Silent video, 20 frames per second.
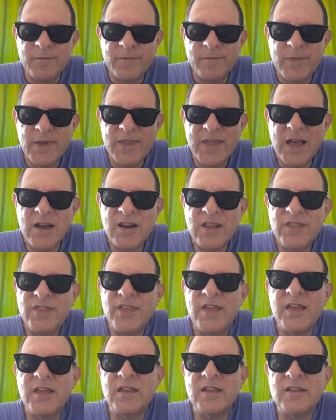But the only
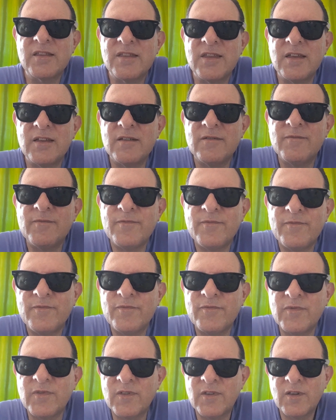thing that
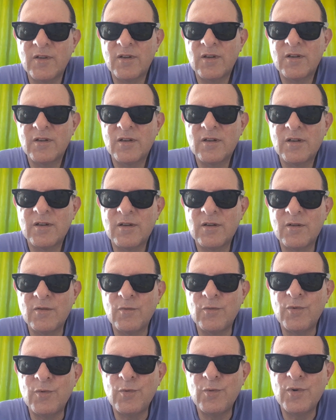
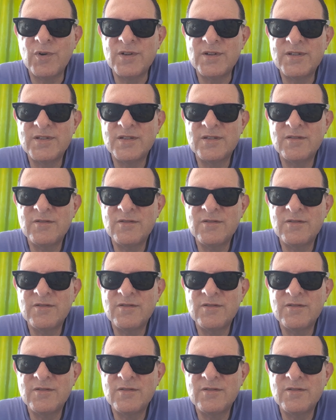would